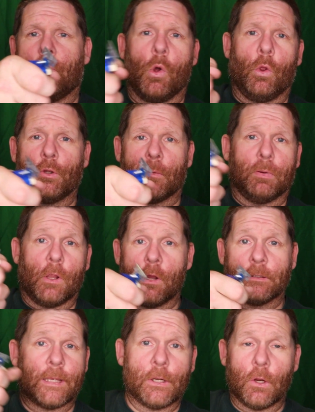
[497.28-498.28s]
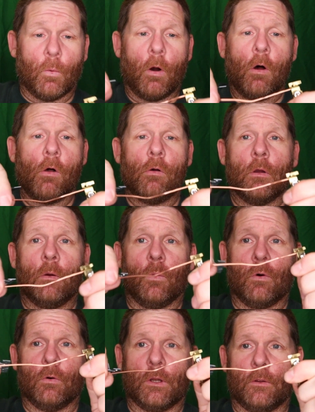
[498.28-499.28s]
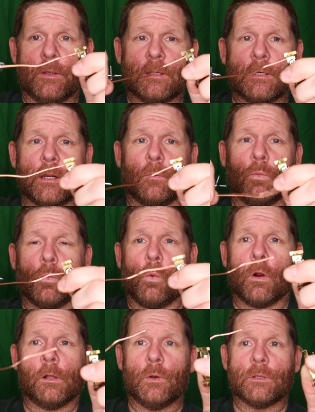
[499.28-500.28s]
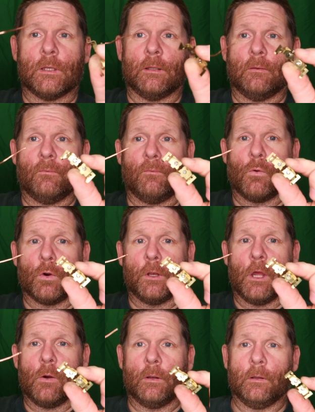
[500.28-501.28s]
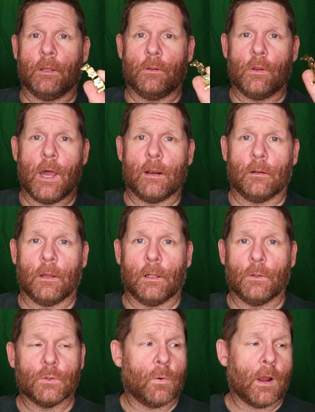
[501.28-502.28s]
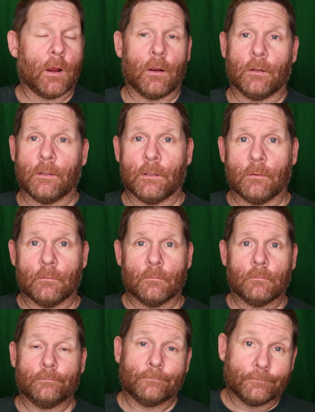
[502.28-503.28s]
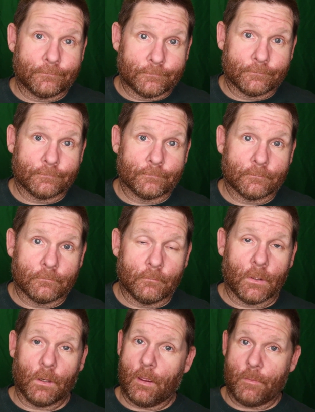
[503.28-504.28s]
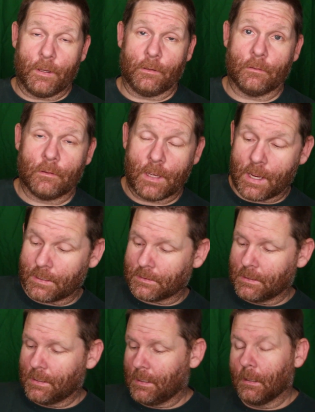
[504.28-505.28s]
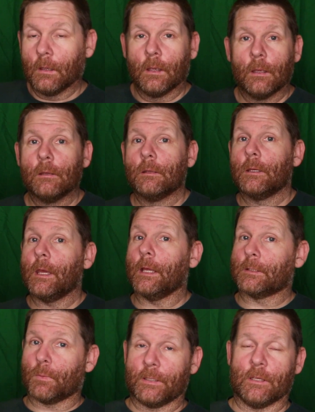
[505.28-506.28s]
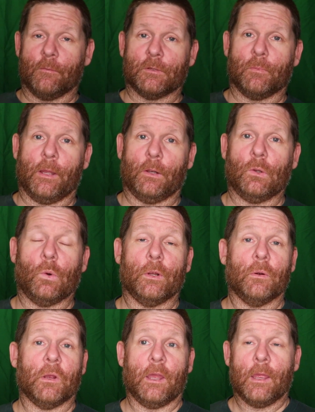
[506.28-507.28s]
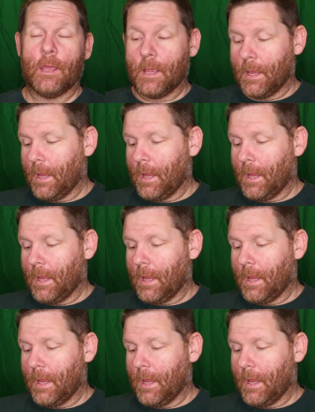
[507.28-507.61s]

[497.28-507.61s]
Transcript: pulling your plugs out of your wall, well, you know, this is going to work loose, and then before you know it, you got a, a loose wire, and then, I mean, guys, it's pretty self-explanatory, okay?